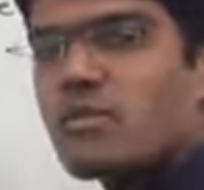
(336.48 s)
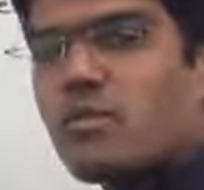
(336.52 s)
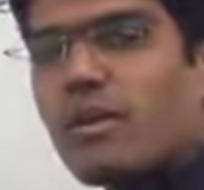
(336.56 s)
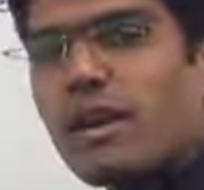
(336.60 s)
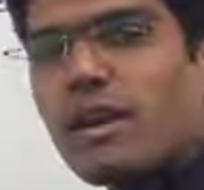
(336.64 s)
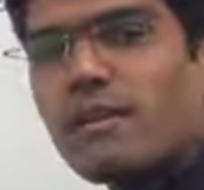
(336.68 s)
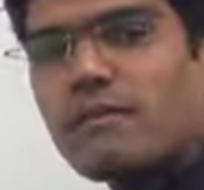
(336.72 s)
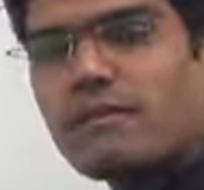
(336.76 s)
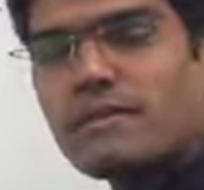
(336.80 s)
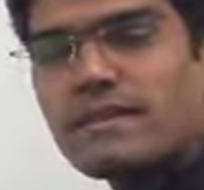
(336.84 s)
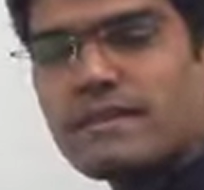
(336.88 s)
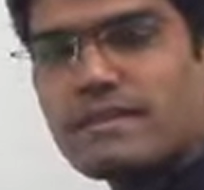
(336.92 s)

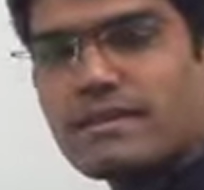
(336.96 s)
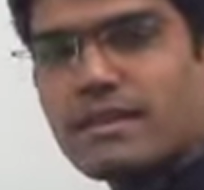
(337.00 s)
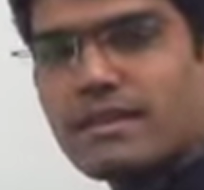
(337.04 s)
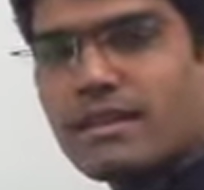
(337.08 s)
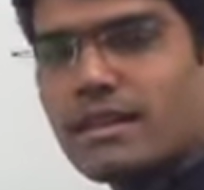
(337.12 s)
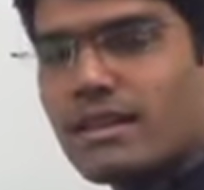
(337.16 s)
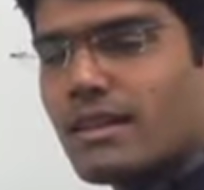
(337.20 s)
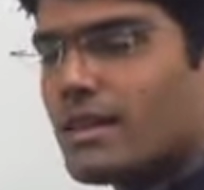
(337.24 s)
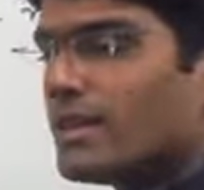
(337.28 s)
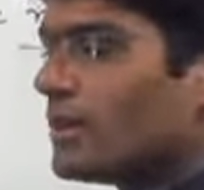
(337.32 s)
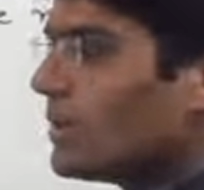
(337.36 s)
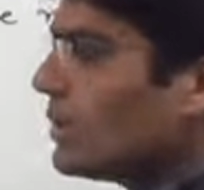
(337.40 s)
12 is
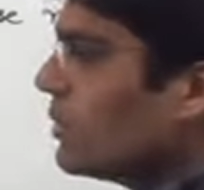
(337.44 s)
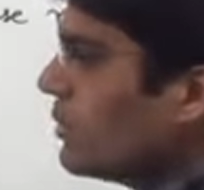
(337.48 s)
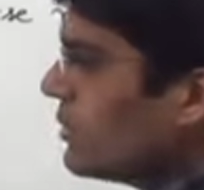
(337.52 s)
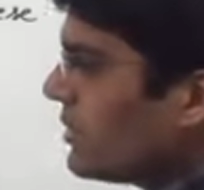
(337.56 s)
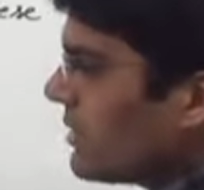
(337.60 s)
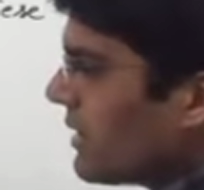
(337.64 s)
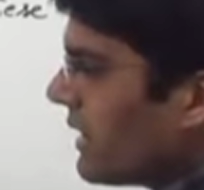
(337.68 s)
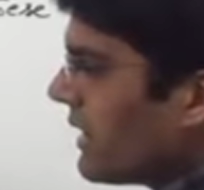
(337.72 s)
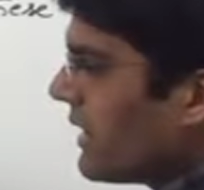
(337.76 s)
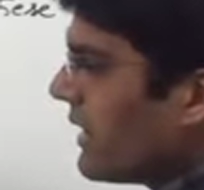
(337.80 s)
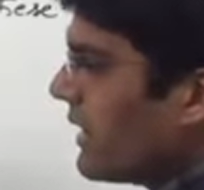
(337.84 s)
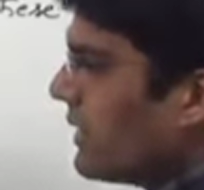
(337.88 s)
32.
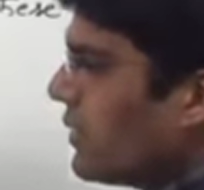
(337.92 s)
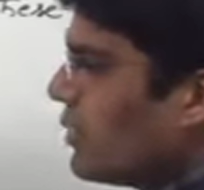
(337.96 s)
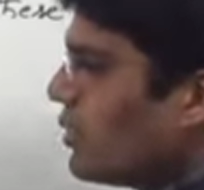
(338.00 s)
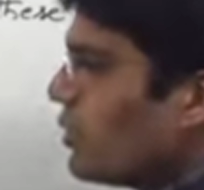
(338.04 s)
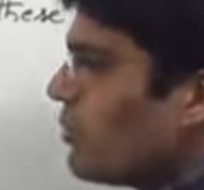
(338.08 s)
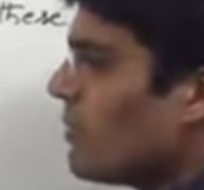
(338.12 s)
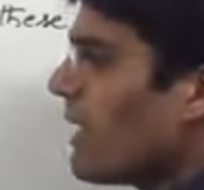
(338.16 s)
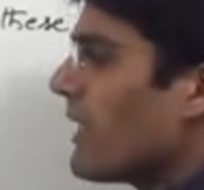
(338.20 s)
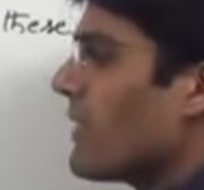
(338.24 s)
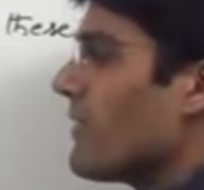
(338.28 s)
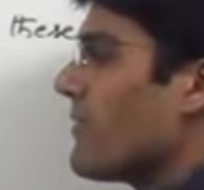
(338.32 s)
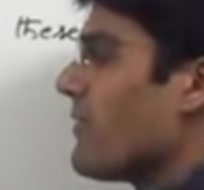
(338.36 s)
32
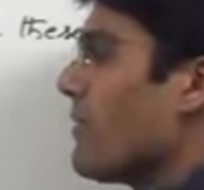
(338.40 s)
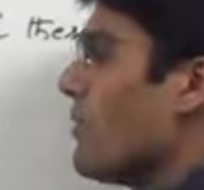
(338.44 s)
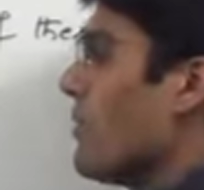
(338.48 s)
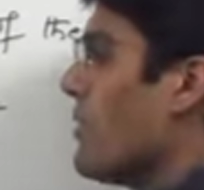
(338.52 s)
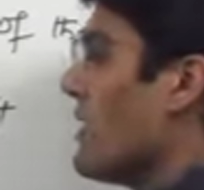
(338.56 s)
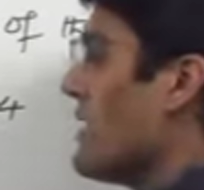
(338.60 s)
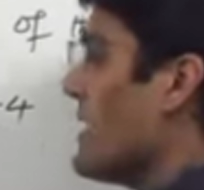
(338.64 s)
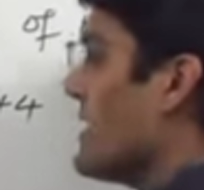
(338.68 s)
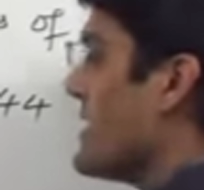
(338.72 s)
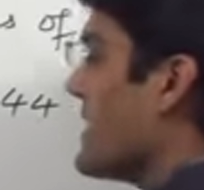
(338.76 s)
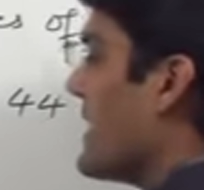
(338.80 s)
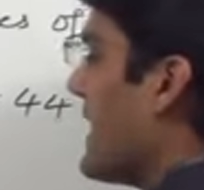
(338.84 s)
by
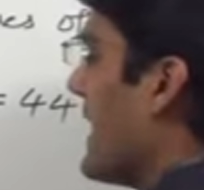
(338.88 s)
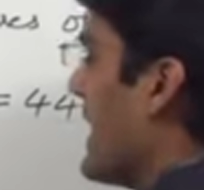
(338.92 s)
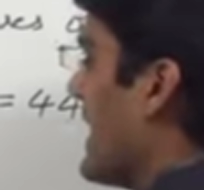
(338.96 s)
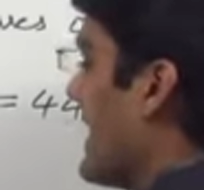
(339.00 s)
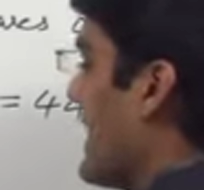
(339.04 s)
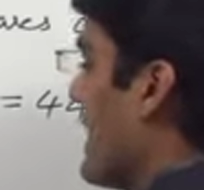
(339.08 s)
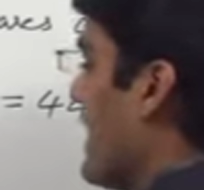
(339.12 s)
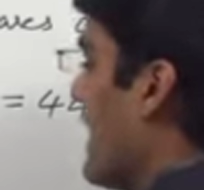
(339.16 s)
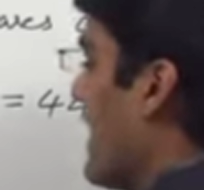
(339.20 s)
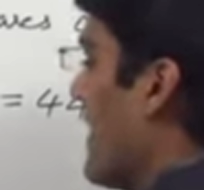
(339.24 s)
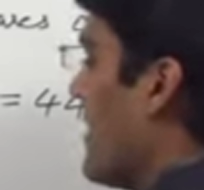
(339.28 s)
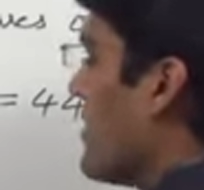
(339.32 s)
4 is
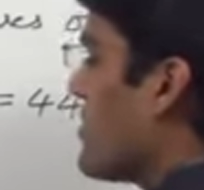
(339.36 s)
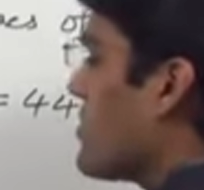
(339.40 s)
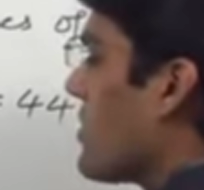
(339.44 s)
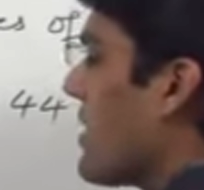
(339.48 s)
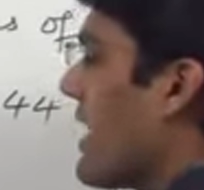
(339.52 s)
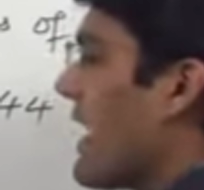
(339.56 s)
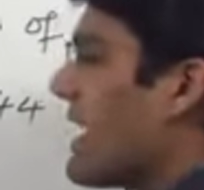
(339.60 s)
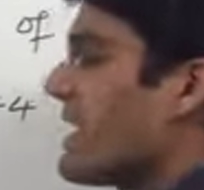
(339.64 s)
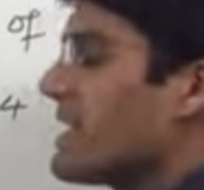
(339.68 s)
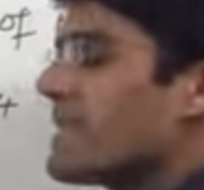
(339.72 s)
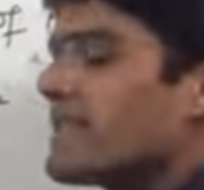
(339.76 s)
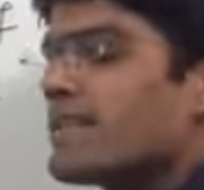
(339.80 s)
8. So
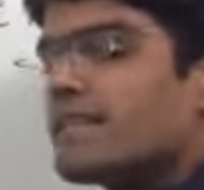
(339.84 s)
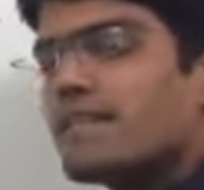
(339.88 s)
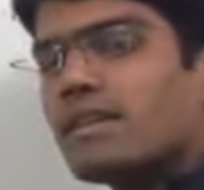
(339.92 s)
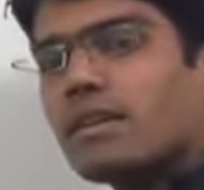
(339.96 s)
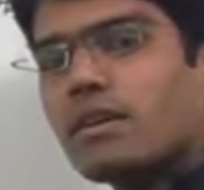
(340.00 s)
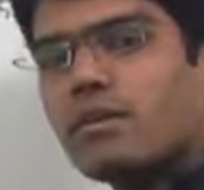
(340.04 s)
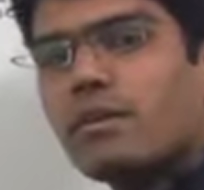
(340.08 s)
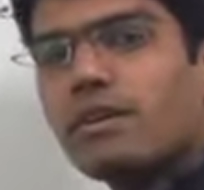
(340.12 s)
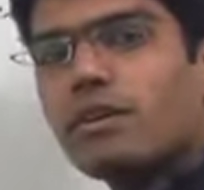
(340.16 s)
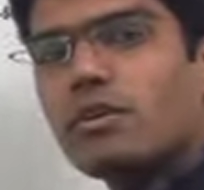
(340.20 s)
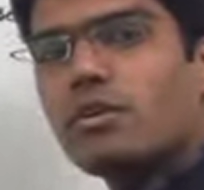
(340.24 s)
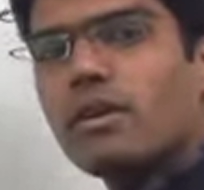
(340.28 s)
x is
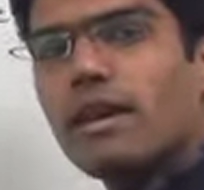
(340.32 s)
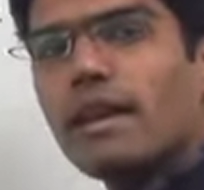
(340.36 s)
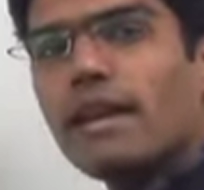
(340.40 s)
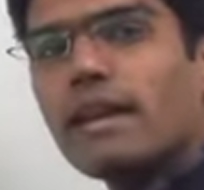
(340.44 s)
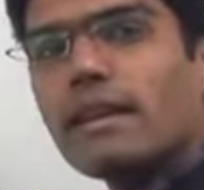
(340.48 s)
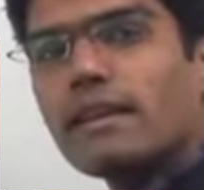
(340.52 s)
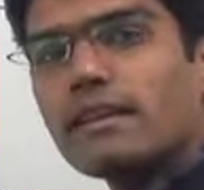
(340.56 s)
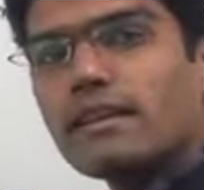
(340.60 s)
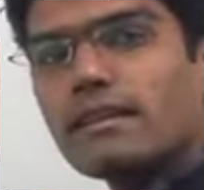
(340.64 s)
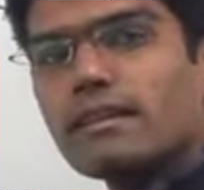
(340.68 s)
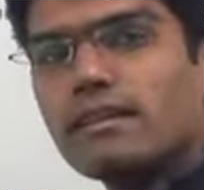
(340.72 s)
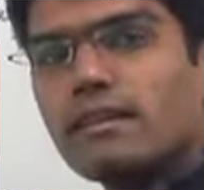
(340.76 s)
equal to
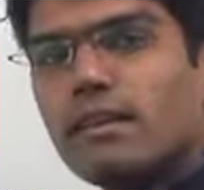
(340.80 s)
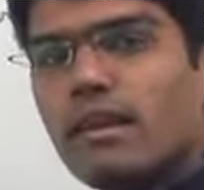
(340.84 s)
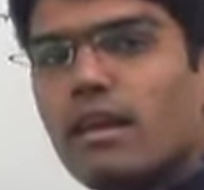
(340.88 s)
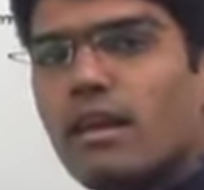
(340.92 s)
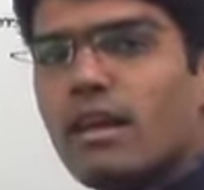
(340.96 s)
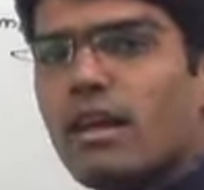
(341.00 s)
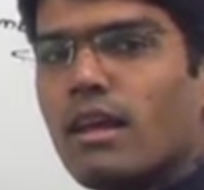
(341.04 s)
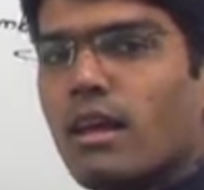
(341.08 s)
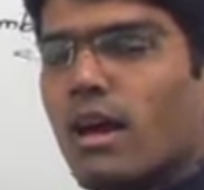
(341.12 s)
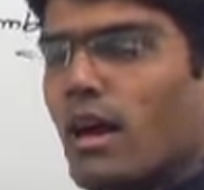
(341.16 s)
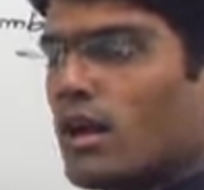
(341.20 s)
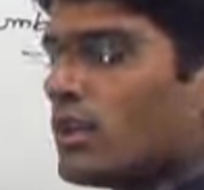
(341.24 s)
8.
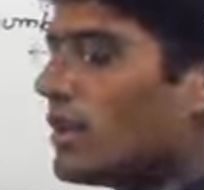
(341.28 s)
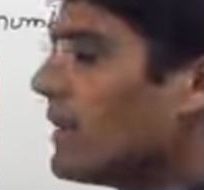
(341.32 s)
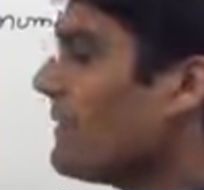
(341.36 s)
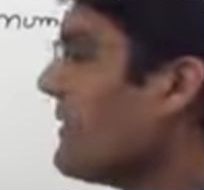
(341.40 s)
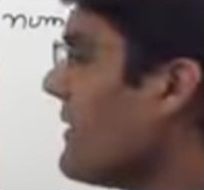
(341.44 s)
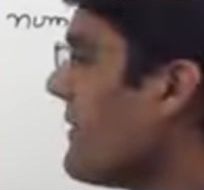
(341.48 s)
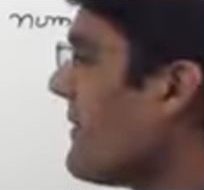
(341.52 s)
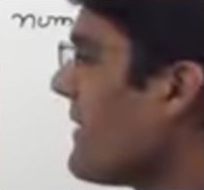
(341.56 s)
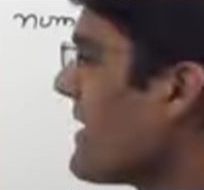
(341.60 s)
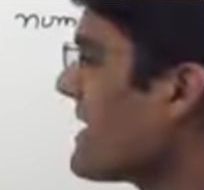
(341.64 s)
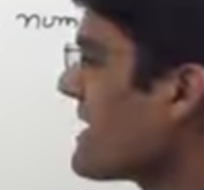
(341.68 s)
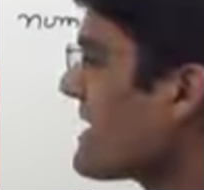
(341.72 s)
Now if
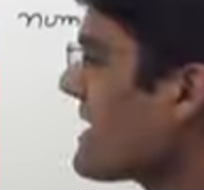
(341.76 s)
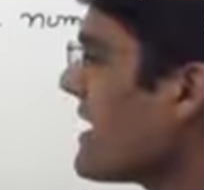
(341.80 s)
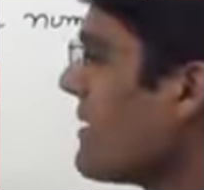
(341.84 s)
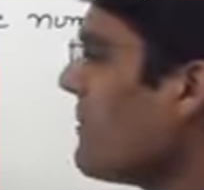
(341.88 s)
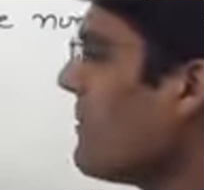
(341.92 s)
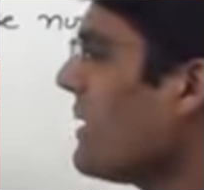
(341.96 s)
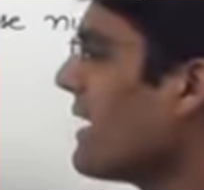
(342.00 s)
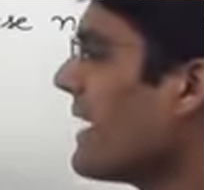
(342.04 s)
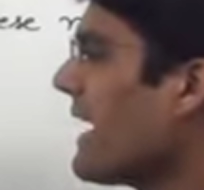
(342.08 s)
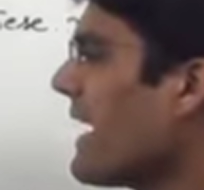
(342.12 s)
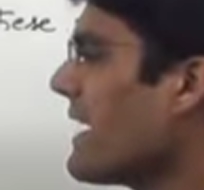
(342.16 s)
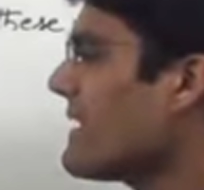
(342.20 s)
the first
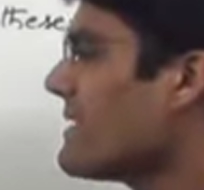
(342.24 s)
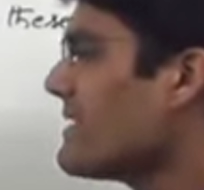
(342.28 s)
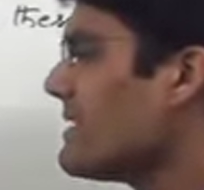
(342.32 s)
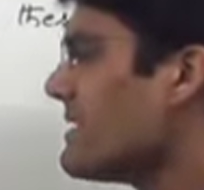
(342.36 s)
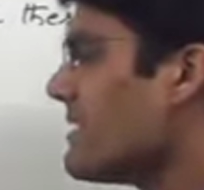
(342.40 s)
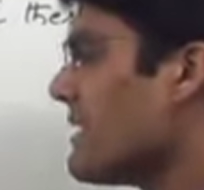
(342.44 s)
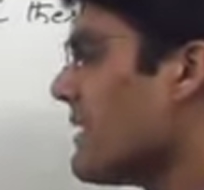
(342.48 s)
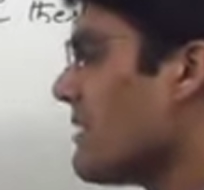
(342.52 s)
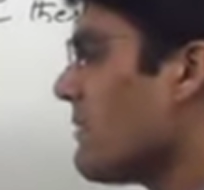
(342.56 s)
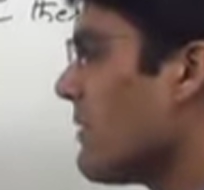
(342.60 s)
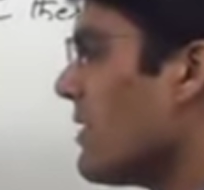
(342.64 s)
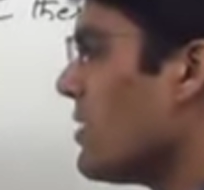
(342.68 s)
number x
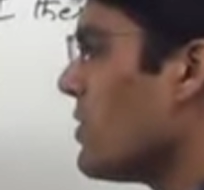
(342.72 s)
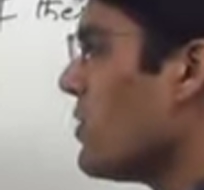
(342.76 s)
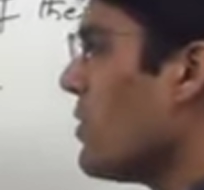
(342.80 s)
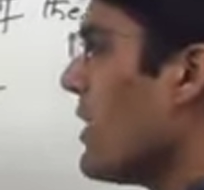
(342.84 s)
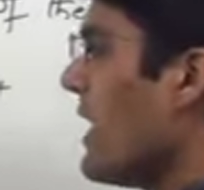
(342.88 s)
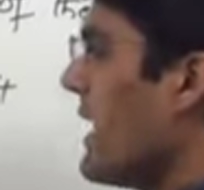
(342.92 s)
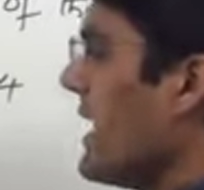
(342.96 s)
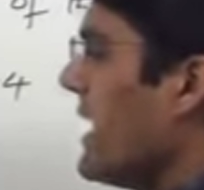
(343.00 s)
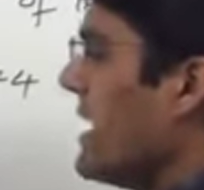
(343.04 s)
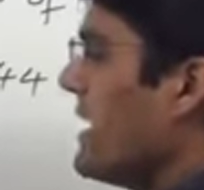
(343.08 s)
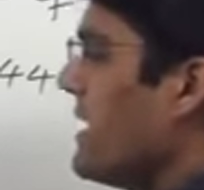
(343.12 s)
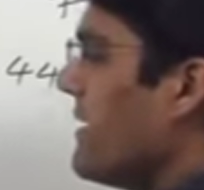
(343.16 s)
is equal to
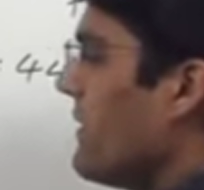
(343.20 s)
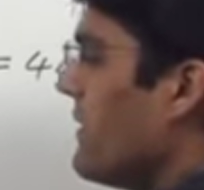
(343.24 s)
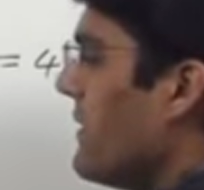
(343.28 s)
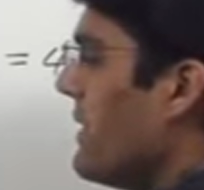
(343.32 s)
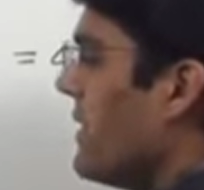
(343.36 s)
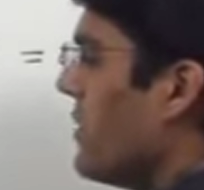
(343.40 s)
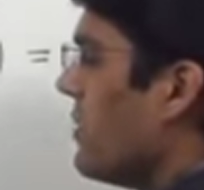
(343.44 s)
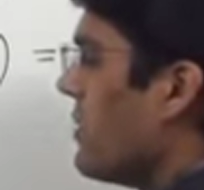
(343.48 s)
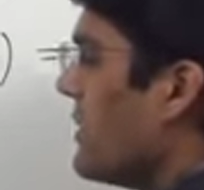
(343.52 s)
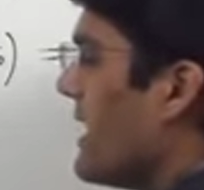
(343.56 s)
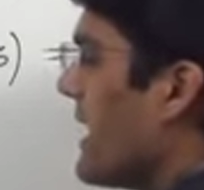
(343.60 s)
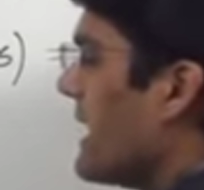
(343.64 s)
8,
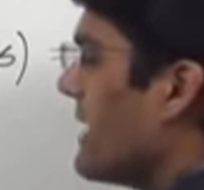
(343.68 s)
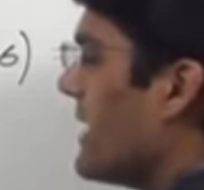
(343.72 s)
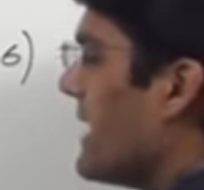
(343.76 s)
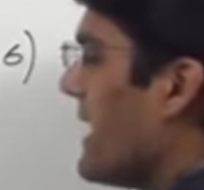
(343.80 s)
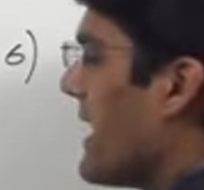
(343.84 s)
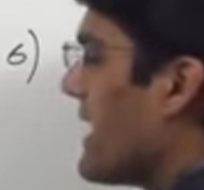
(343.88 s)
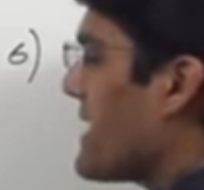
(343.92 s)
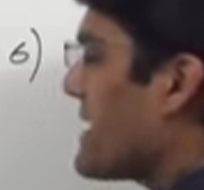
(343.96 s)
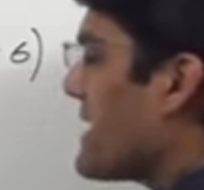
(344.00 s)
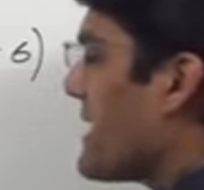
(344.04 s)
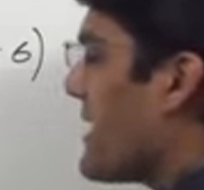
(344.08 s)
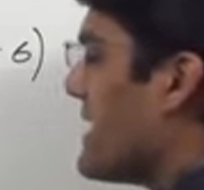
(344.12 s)
we know that the
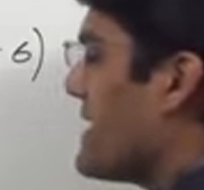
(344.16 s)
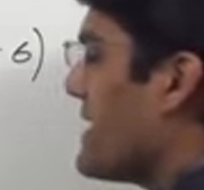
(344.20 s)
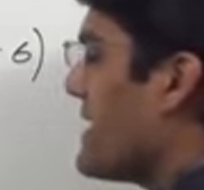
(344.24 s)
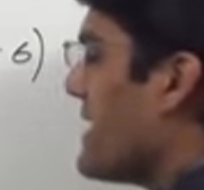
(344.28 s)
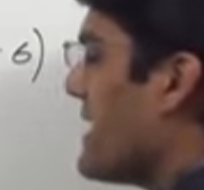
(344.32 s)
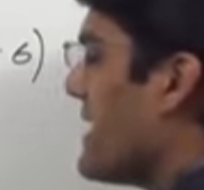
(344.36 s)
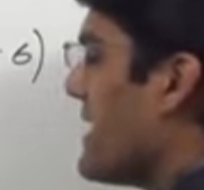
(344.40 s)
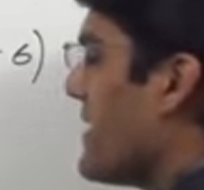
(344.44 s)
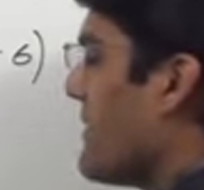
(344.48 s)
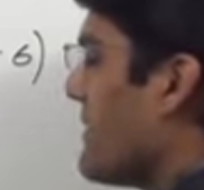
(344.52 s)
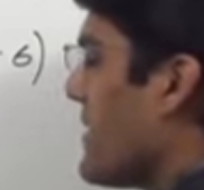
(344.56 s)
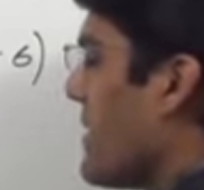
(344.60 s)
next
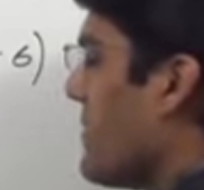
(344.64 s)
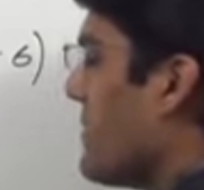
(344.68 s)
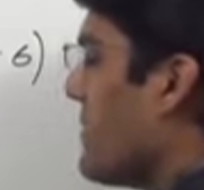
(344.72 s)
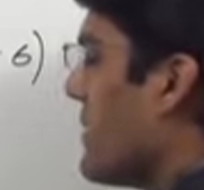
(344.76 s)
consecutive